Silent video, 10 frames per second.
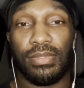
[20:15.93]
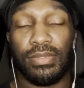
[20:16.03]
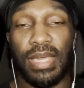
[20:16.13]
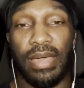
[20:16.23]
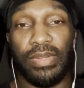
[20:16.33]

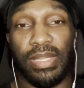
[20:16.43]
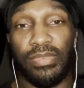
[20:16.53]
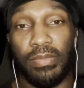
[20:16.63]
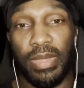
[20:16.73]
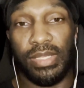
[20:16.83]
having
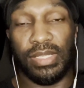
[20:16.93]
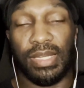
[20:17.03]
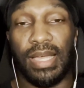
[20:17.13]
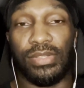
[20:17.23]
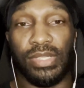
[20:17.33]
different meetings and
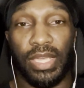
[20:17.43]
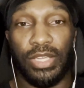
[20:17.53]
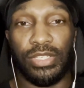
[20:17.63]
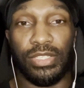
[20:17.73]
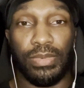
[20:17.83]

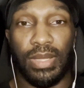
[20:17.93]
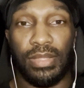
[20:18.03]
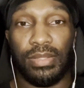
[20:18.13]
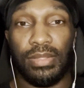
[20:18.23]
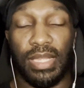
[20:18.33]
consultations with
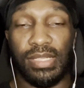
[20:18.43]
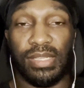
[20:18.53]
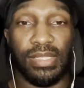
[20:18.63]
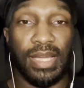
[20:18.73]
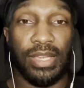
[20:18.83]

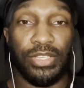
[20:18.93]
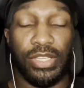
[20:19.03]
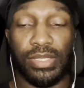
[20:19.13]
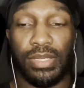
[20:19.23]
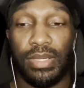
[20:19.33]

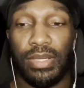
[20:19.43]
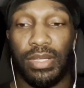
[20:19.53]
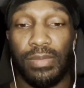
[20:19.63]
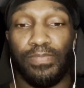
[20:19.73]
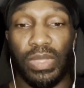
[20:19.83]
anesthesiologists,
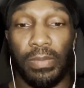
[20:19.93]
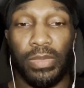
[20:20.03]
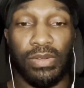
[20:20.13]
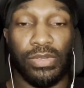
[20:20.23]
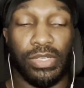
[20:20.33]

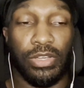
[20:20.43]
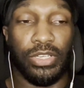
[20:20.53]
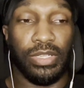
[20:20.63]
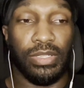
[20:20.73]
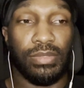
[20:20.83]

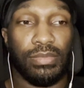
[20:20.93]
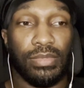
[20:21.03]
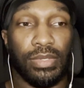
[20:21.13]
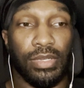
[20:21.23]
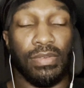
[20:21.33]
neurosurgeon,
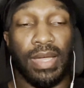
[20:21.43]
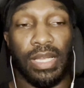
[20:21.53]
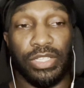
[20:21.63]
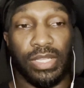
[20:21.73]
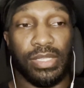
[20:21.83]

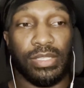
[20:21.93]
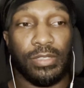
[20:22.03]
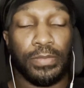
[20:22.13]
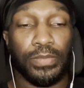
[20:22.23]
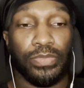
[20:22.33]
neurologist,
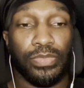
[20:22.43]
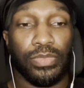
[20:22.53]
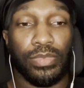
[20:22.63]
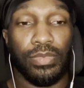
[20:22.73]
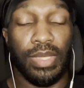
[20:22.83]

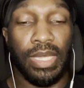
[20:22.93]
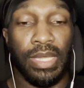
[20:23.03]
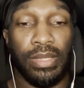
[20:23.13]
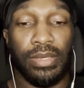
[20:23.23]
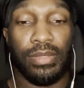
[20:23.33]

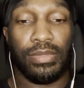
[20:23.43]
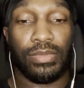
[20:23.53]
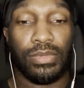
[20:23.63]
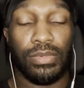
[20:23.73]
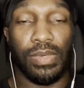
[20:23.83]
and
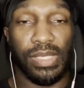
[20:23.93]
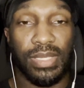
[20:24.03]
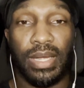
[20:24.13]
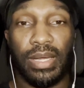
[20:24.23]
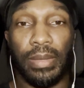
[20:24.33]
we
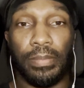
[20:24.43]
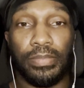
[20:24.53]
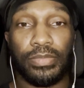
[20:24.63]
set it up.